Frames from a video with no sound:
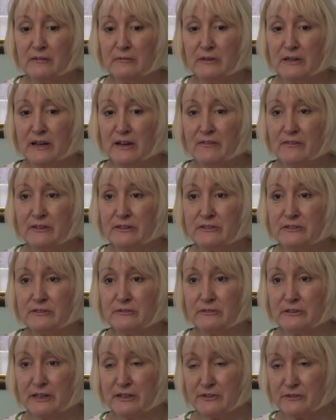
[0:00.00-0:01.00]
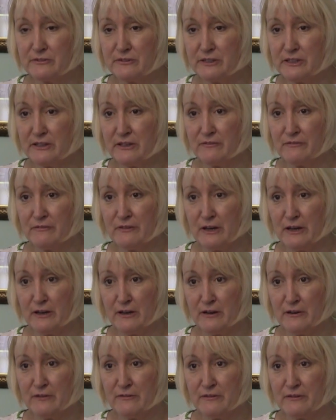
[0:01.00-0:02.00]
We have a directory of
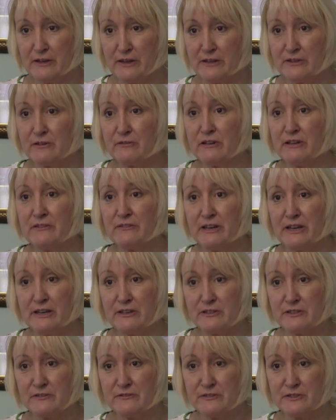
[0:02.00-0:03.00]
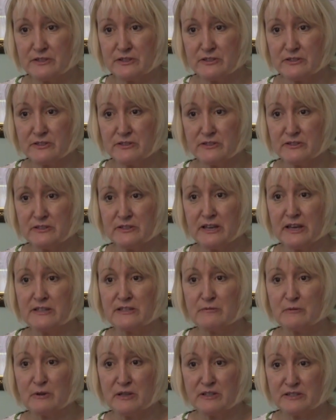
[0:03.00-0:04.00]
integrative cancer physicians
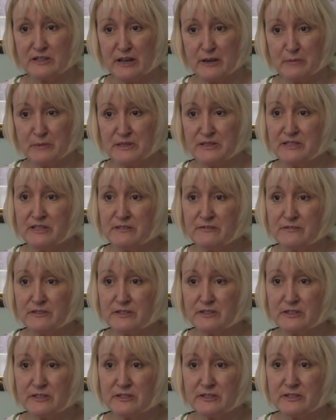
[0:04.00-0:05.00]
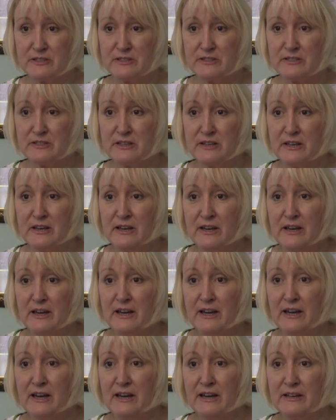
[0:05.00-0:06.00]
as well as IPT physicians
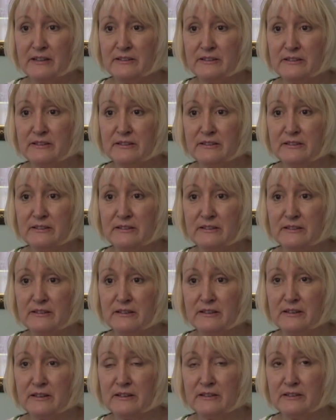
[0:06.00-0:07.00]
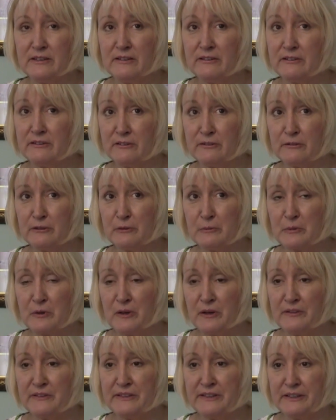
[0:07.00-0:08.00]
at they're a group
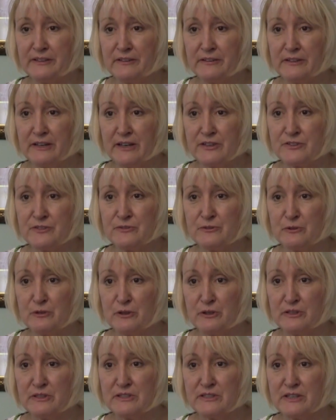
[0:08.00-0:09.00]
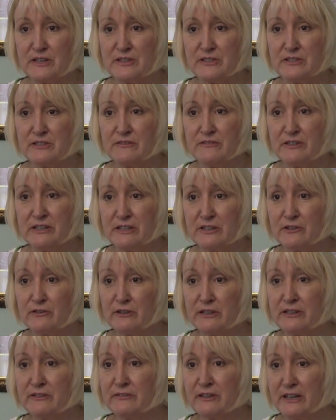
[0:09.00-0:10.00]
called the International Organization of
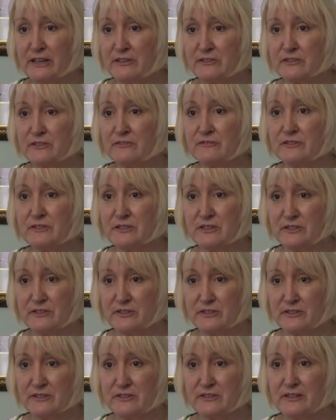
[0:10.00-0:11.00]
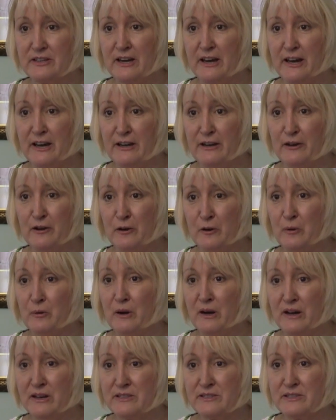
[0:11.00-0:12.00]
Integrative Cancer Physicians, the
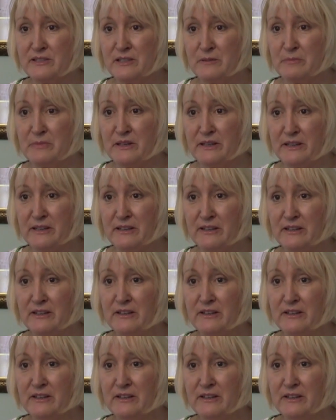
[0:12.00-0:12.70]
IOICP.